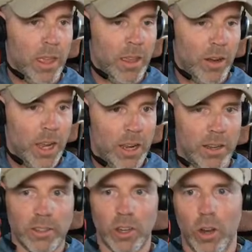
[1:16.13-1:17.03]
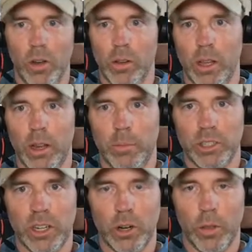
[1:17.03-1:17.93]
Okay, so I'm just
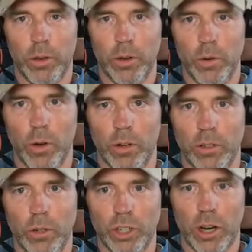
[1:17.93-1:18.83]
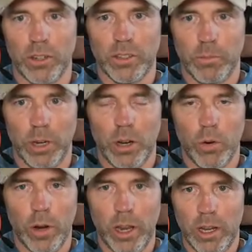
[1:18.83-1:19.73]
going to go through 2 charts,
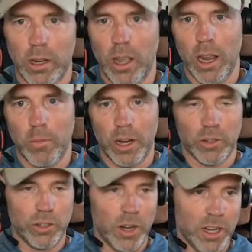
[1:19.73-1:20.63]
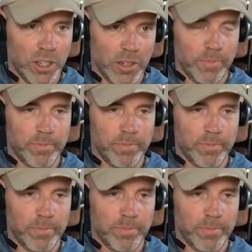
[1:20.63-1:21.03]
Bitcoin and MicroStrategy.